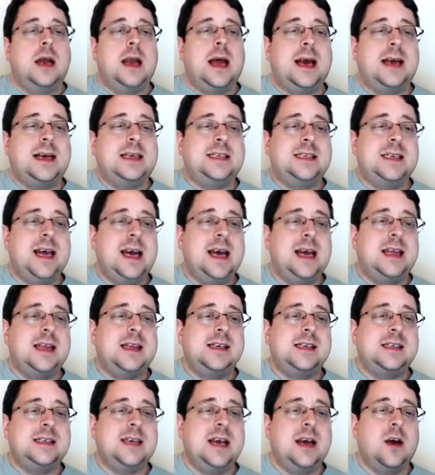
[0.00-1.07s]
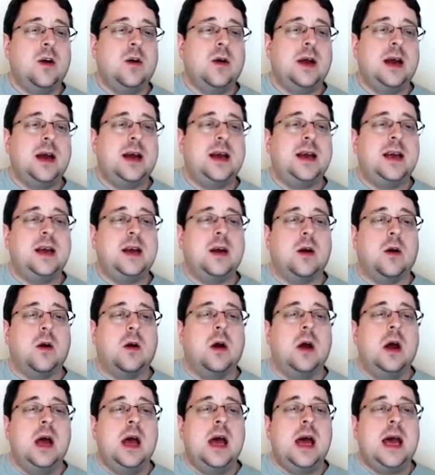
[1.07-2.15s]
and I can take this area
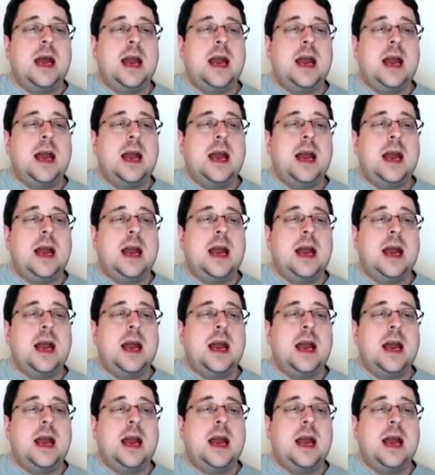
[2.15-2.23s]
here